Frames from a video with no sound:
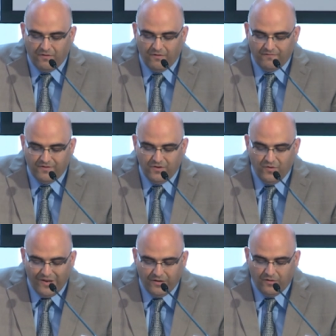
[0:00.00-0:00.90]
of the
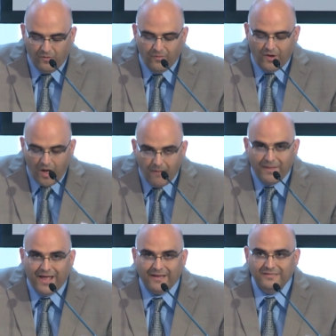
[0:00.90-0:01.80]
UN Global
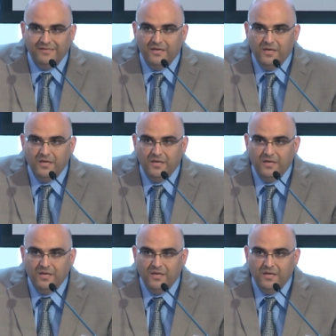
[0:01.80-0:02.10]
Compact,